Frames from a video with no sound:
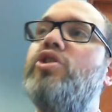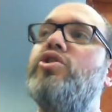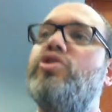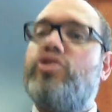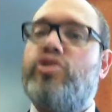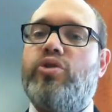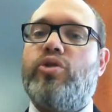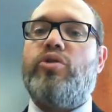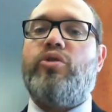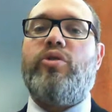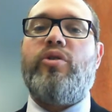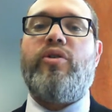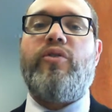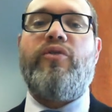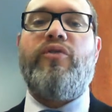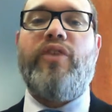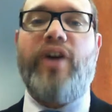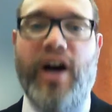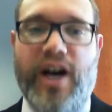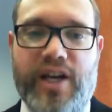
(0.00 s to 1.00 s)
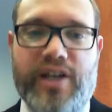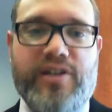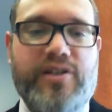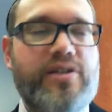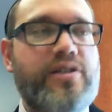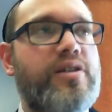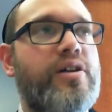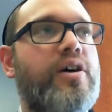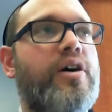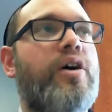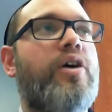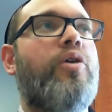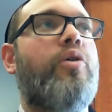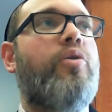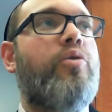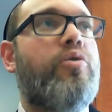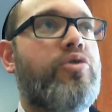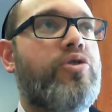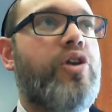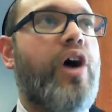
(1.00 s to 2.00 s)
should your advice
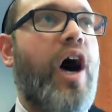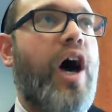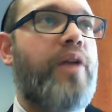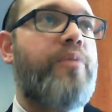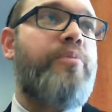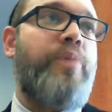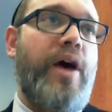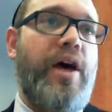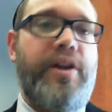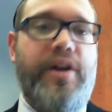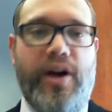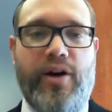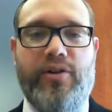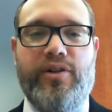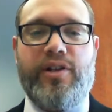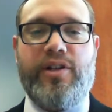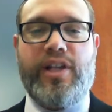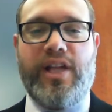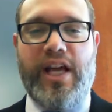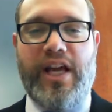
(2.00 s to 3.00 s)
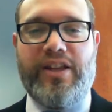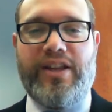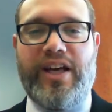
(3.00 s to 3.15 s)
not pan out in the end.